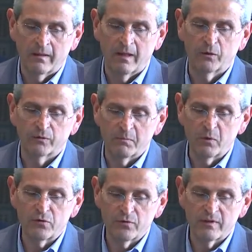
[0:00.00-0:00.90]
The
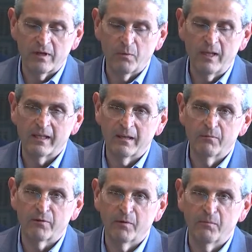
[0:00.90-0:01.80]
contributions are
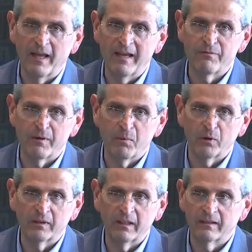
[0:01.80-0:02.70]
welcome from
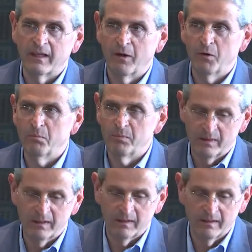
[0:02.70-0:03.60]
everybody, and I hope
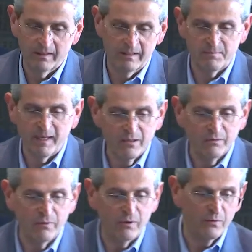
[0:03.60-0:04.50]
as many
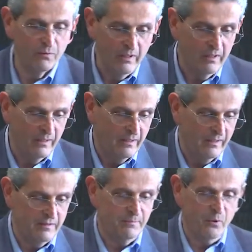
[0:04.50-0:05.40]
of you
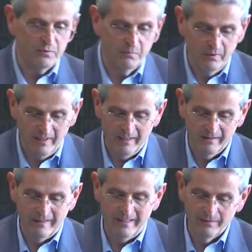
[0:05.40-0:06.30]
as possible can
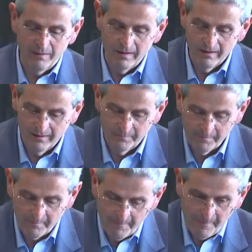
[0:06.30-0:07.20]
attend
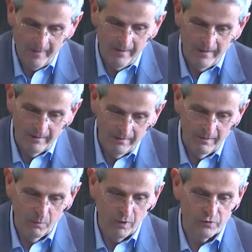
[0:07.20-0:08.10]

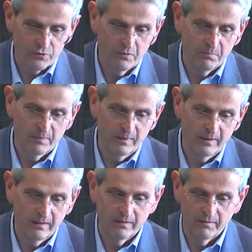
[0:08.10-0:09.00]
the workshop,
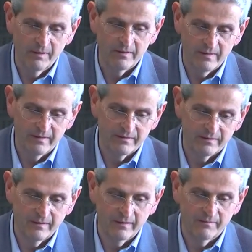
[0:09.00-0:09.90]

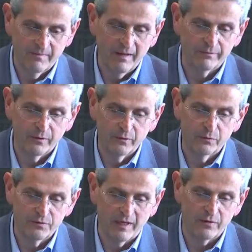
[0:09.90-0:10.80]
the
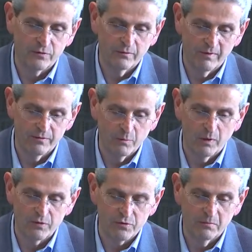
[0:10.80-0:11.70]
afternoon session of this
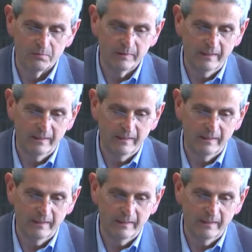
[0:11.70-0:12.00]
workshop.